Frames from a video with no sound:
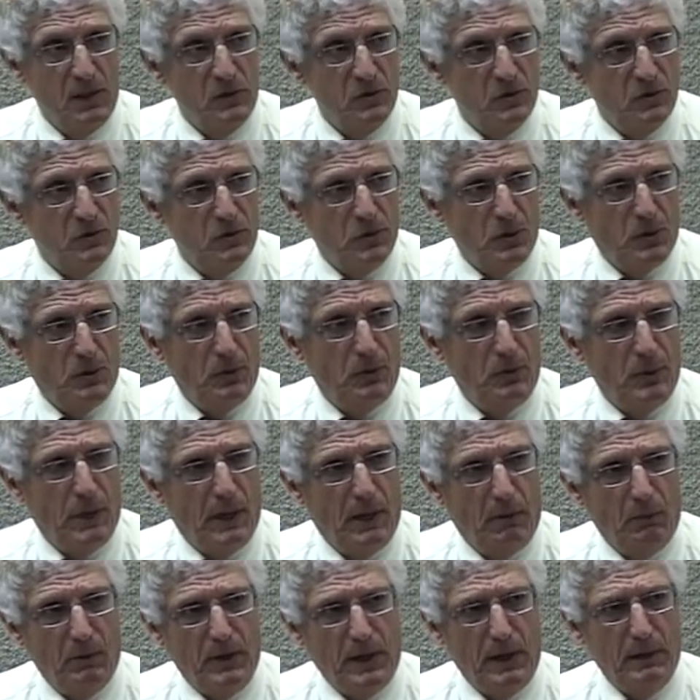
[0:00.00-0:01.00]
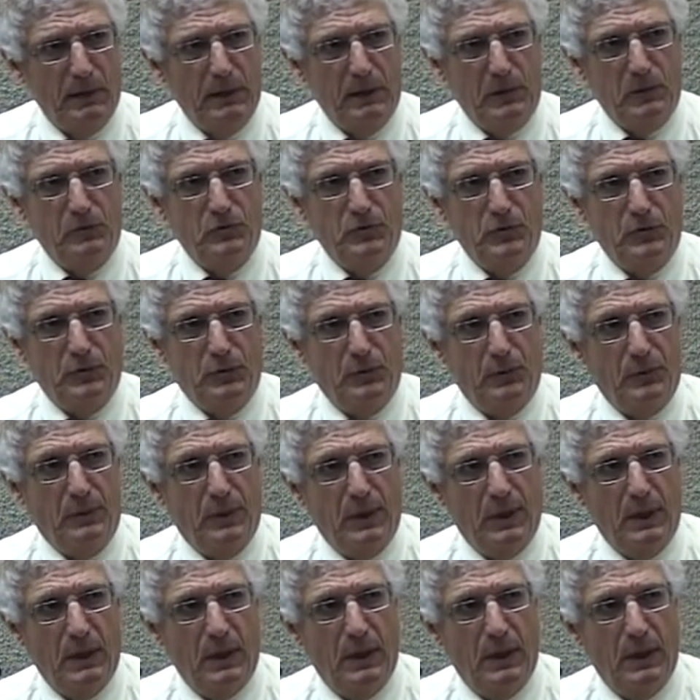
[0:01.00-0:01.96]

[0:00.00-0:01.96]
So what I'm going to do